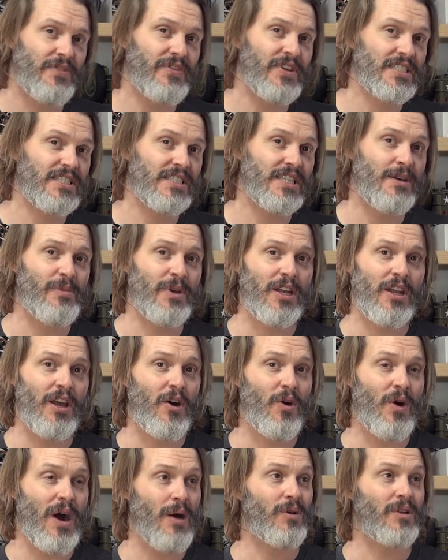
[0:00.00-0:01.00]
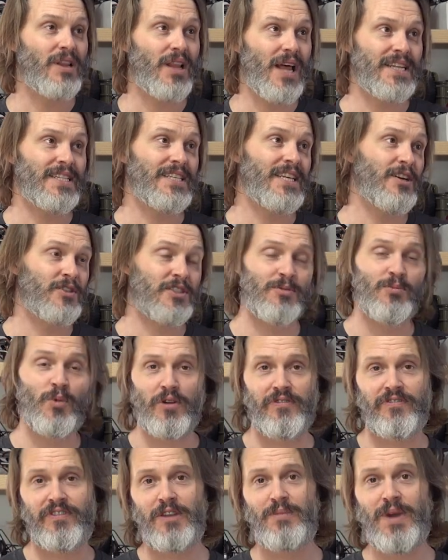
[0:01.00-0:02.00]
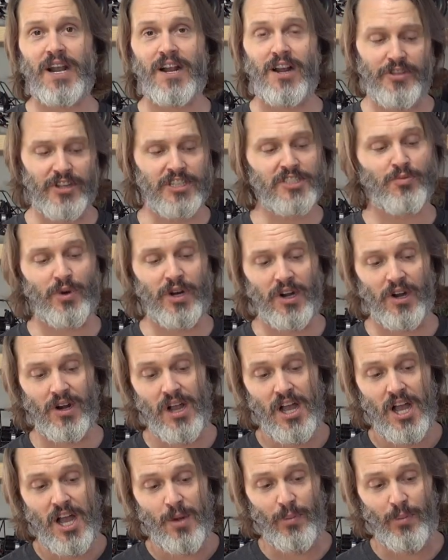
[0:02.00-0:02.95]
this, let me know. I would like to hear some more feedback on this printer.